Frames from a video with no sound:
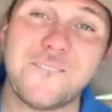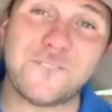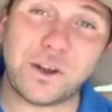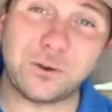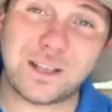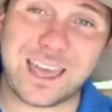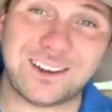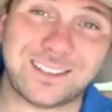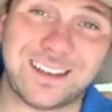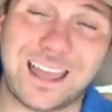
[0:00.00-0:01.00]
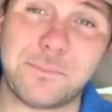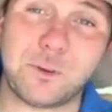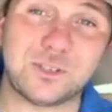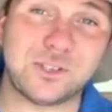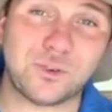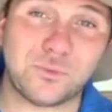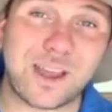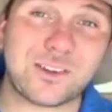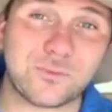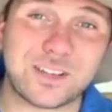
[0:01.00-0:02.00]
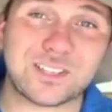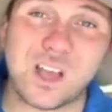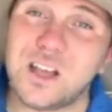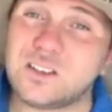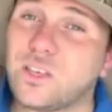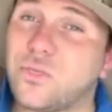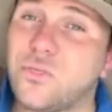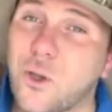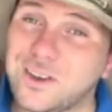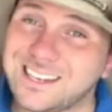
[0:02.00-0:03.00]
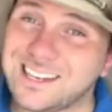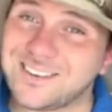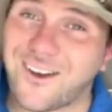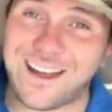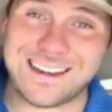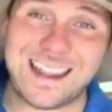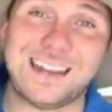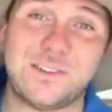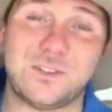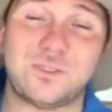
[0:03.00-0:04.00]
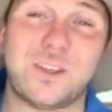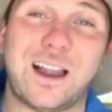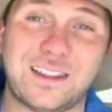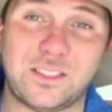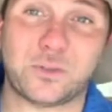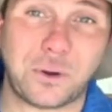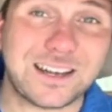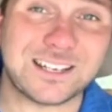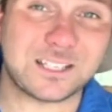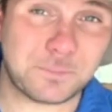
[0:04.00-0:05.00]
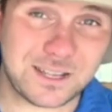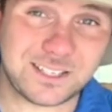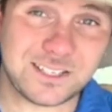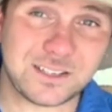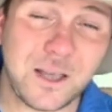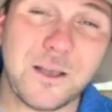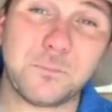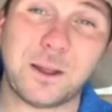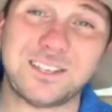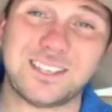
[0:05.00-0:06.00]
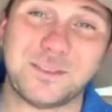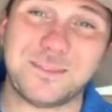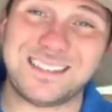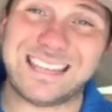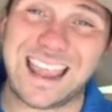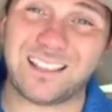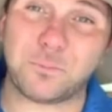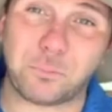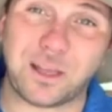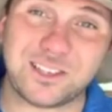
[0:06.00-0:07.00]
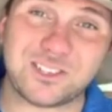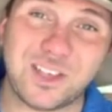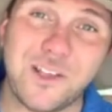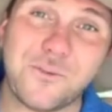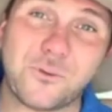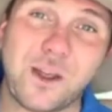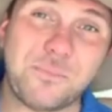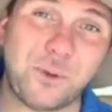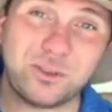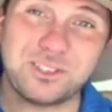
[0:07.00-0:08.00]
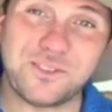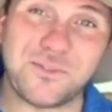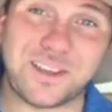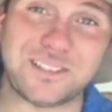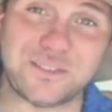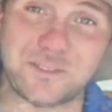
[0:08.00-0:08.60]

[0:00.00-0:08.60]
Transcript: feral cattle today pose a direct risk to 39 native Australian threatened species, placing them in 10th place for our most invasive